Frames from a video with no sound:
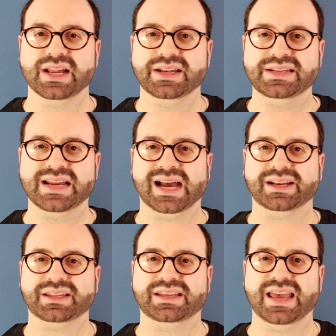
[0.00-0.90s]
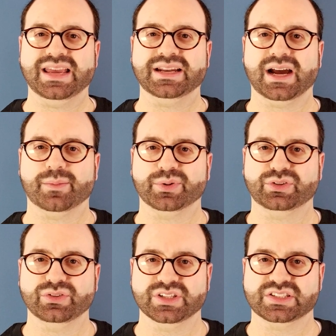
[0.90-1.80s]
not gain
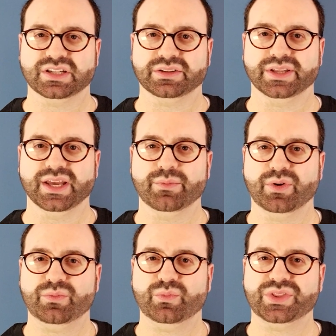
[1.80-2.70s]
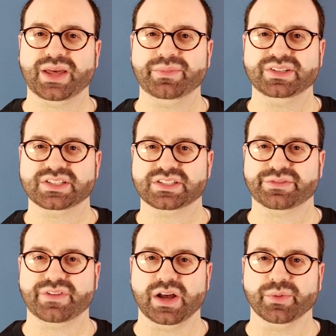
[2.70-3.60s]
opportunistically. And what that means is the
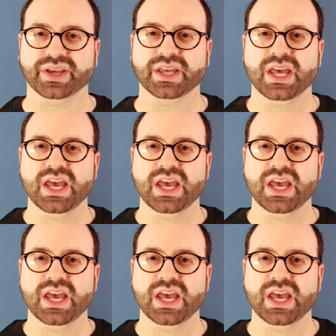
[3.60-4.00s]
following.